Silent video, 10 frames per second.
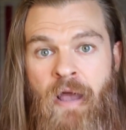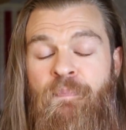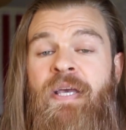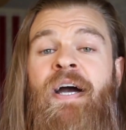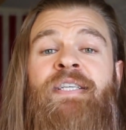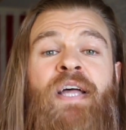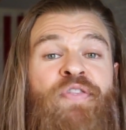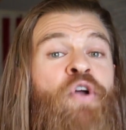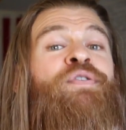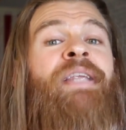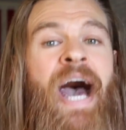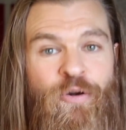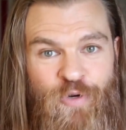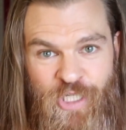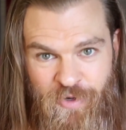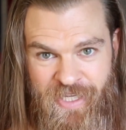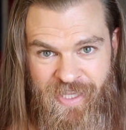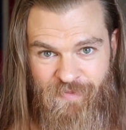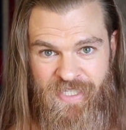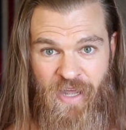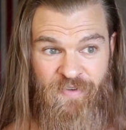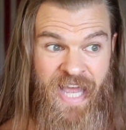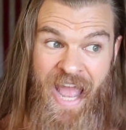because they're not restricting themselves